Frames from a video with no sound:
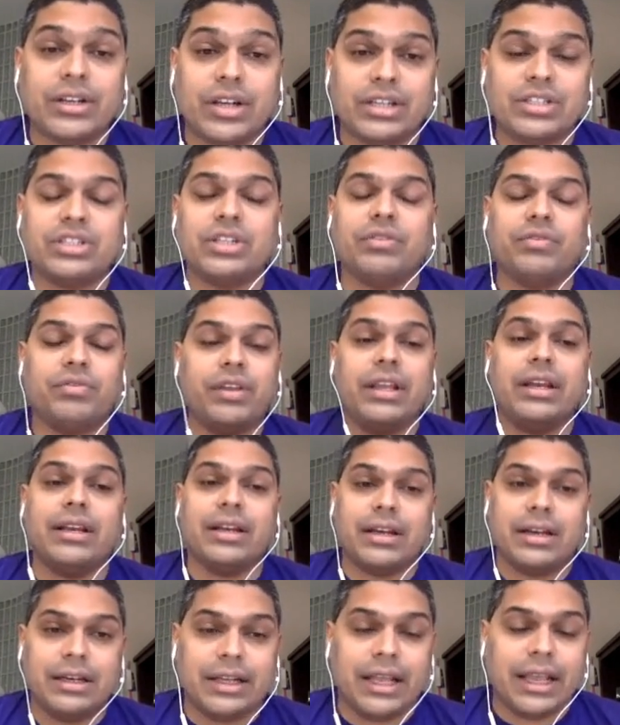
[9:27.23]
touch and
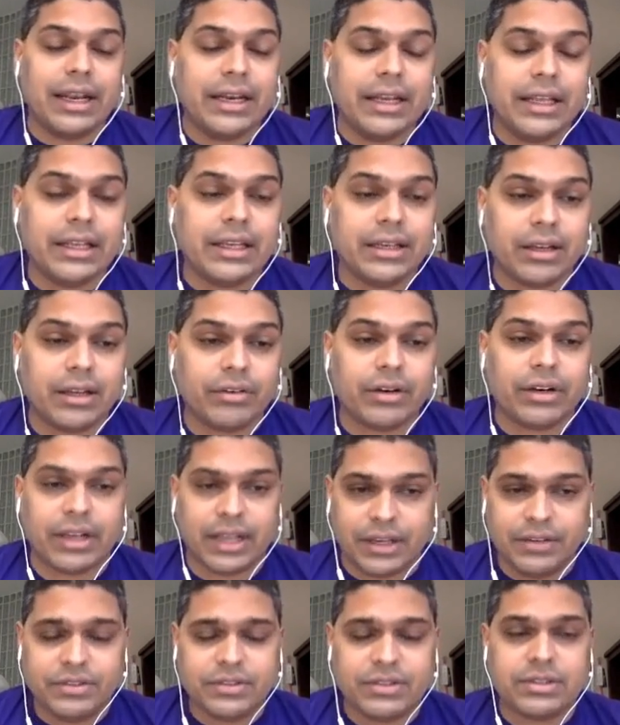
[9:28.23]
feel daily in our
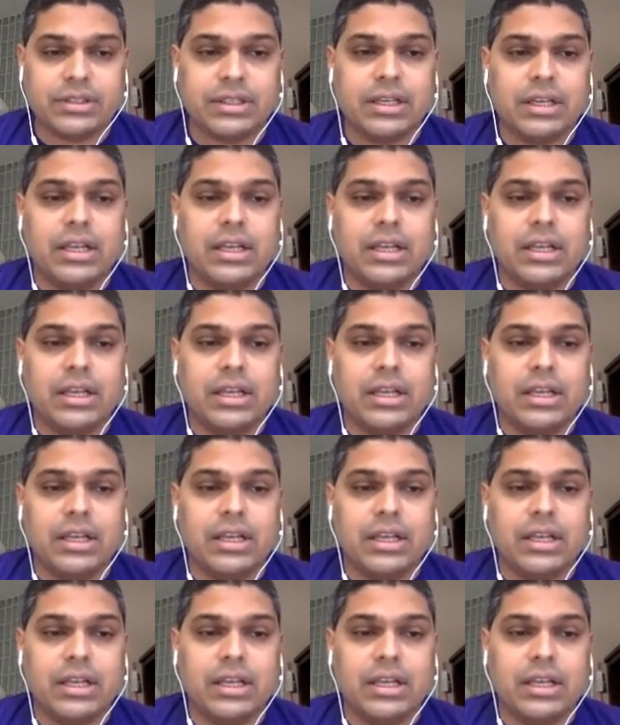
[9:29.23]
lives.